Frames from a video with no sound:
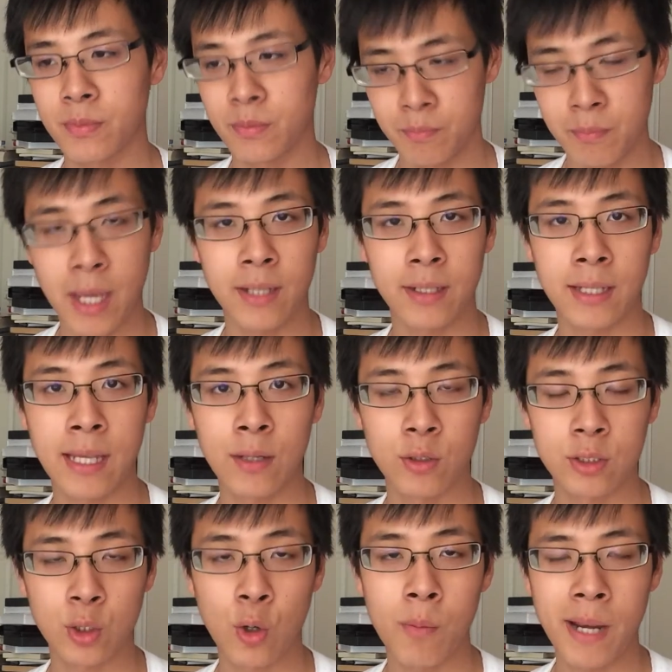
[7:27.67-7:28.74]
man again,
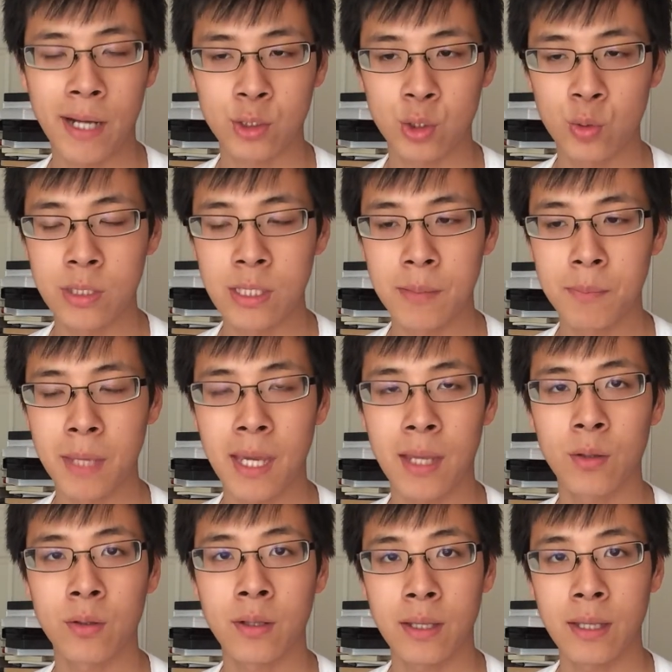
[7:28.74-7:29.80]
let's go back to the
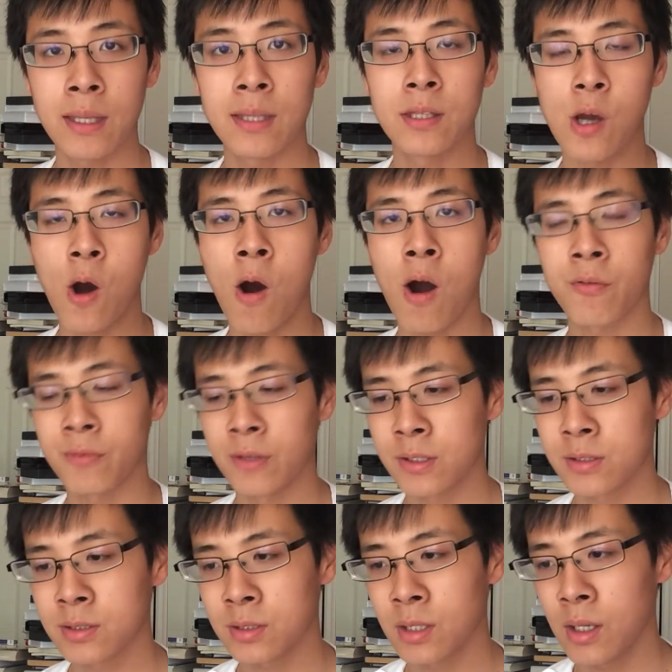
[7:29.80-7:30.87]
man in the
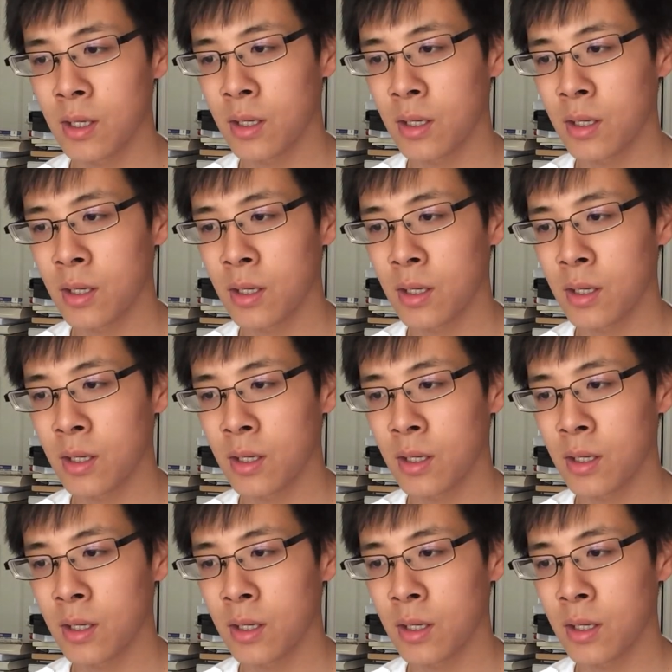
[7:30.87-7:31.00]
office.